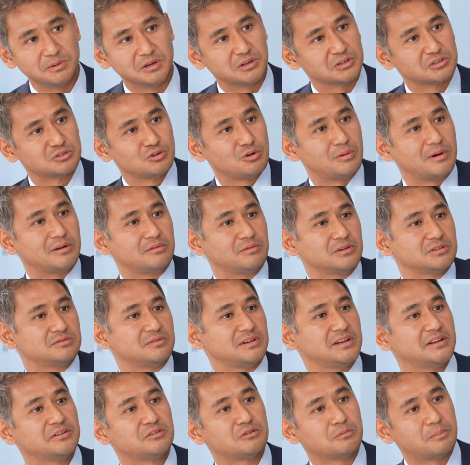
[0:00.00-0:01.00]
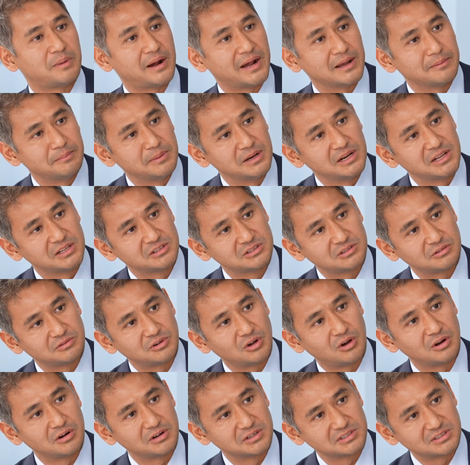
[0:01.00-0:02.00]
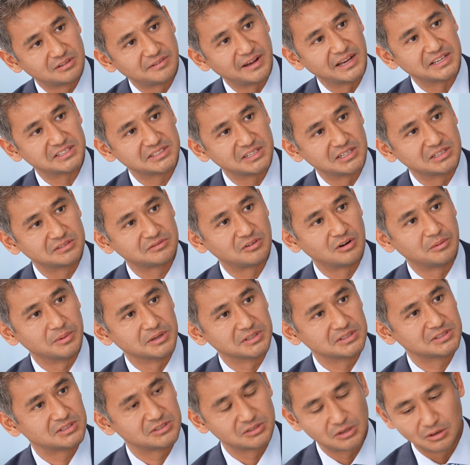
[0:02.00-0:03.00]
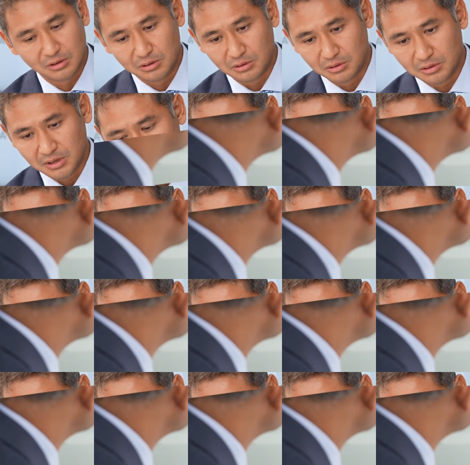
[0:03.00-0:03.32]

because no one was willing to buy billions of dollars of assets from us. So